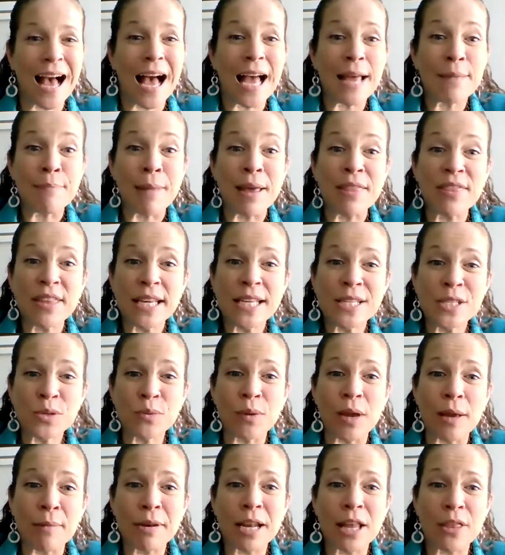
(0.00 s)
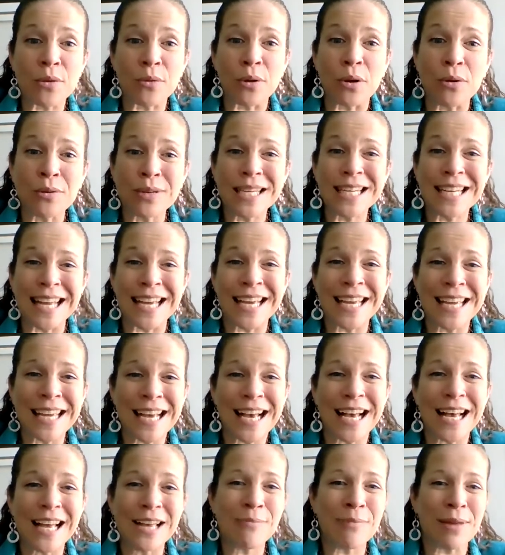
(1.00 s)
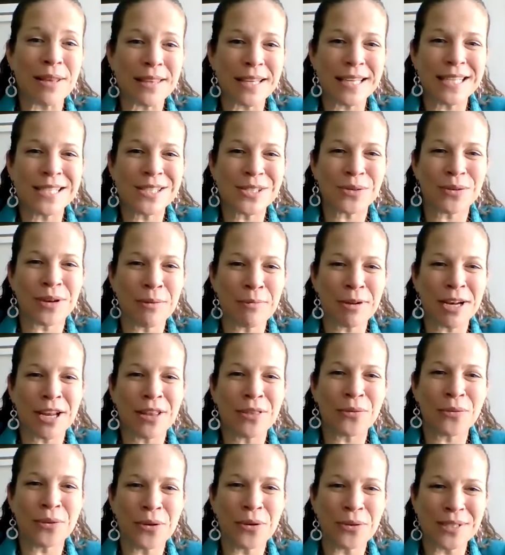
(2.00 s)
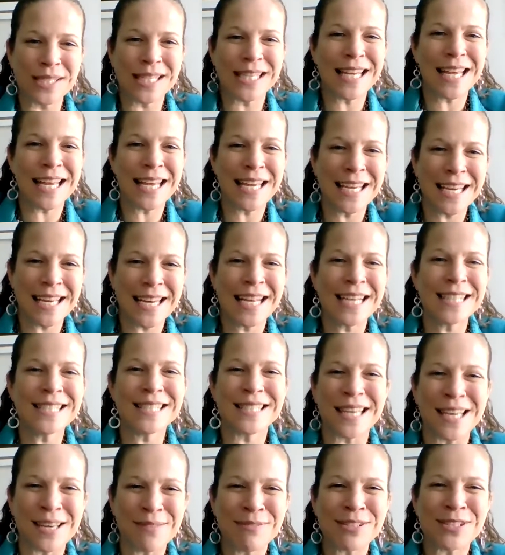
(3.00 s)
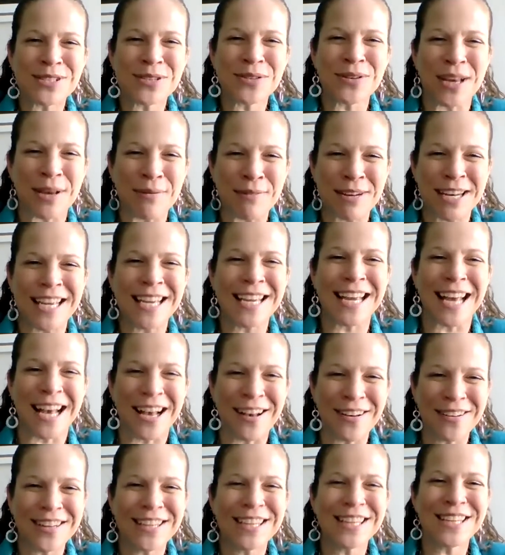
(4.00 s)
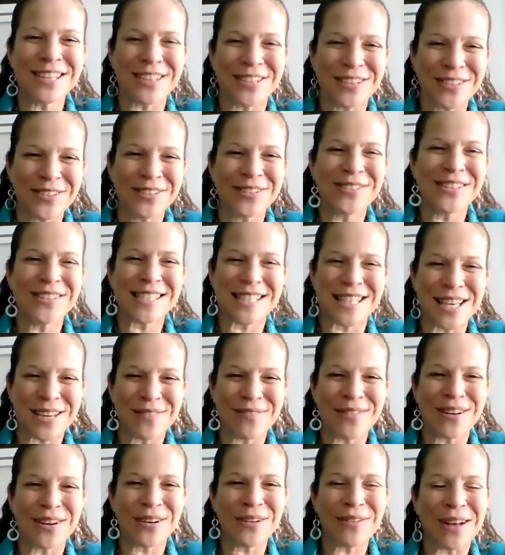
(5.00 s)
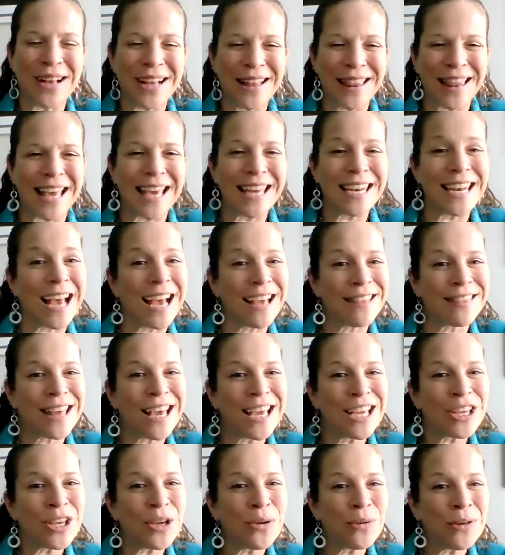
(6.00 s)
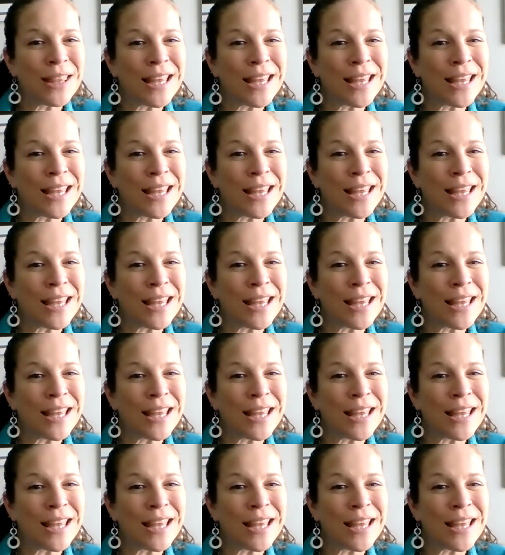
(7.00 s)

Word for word: I met the Easter Rabbit on the road today. I met the Easter Rabbit on the road today, and I said, Mr. Rabbit, how do you do? He said, very well, and I thank you.